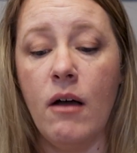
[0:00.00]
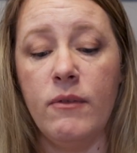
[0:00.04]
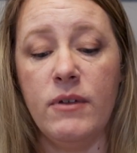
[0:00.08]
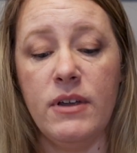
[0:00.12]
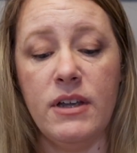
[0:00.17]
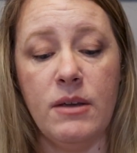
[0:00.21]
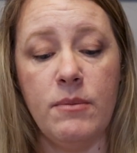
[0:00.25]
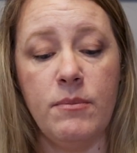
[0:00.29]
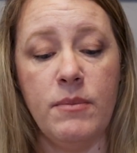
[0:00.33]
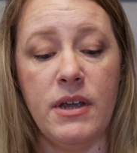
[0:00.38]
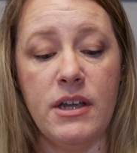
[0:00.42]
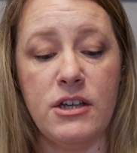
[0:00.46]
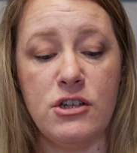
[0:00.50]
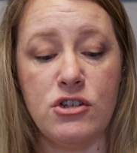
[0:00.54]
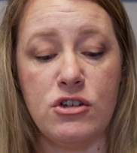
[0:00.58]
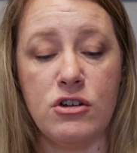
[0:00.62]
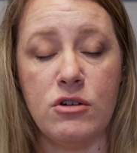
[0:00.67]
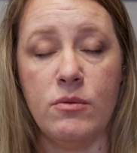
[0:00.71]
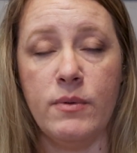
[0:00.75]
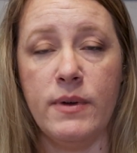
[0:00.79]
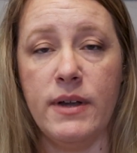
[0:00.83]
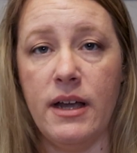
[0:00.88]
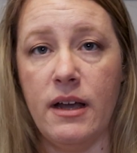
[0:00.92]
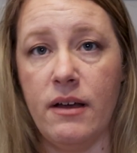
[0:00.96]
We can make
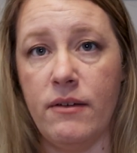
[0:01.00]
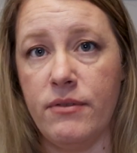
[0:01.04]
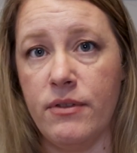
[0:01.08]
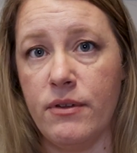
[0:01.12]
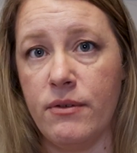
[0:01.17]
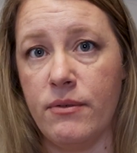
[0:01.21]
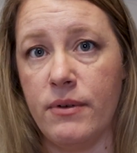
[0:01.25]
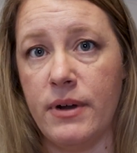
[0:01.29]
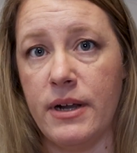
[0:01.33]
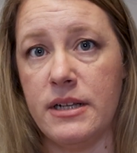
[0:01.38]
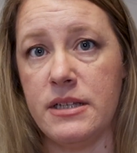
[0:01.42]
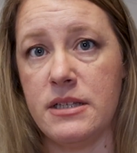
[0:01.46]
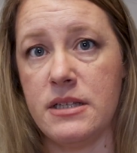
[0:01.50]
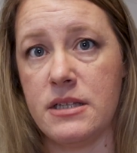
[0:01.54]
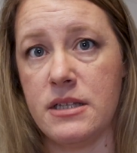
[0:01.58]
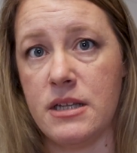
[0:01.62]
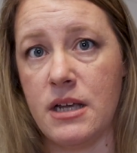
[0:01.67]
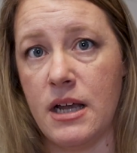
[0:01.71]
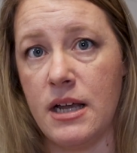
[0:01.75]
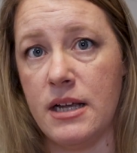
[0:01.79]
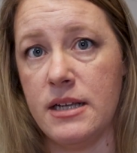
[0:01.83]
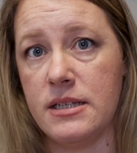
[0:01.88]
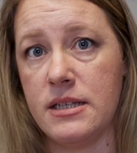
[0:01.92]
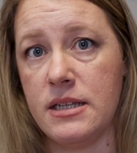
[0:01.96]
sure we have the right
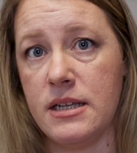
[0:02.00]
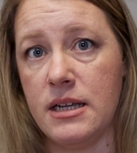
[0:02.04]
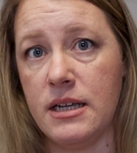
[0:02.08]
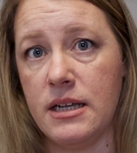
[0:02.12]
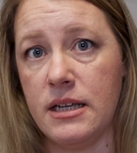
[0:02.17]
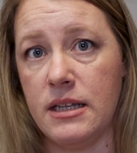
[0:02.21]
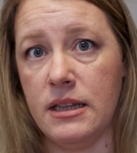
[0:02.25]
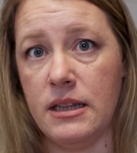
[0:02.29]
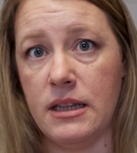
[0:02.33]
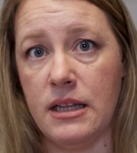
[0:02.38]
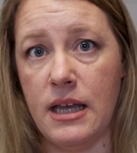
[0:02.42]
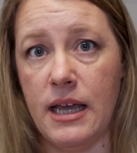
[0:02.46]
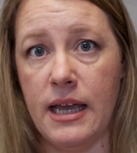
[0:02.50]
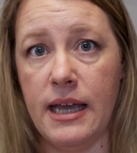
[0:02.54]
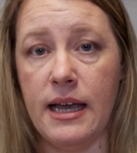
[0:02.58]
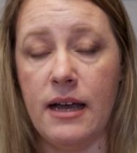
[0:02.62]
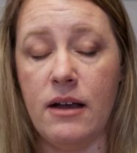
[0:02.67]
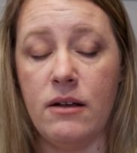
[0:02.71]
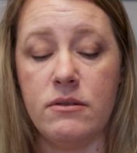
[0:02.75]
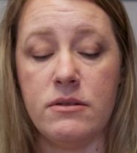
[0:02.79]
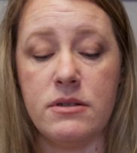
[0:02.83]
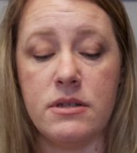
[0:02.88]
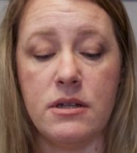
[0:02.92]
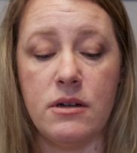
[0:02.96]
sizing and
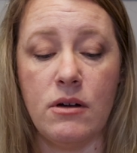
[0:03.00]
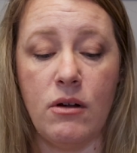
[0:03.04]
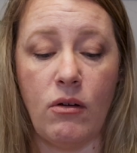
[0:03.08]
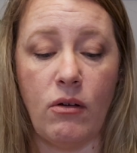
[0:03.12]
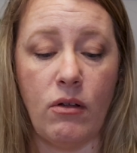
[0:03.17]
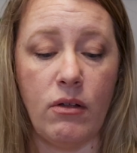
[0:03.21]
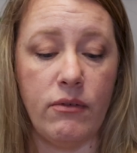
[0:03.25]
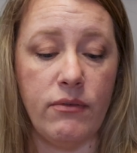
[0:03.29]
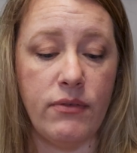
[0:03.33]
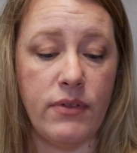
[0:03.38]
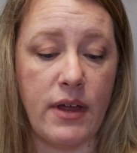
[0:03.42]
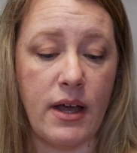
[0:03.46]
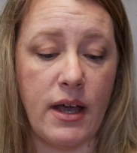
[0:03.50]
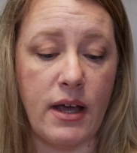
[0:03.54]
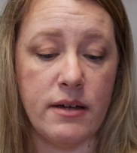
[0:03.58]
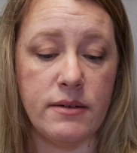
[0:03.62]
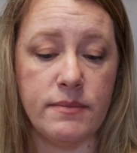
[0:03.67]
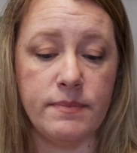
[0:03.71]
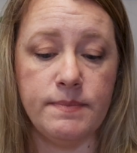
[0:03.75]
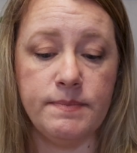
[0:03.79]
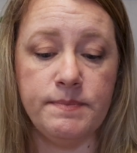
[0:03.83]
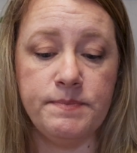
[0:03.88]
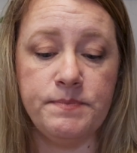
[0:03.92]
layouts and all of that.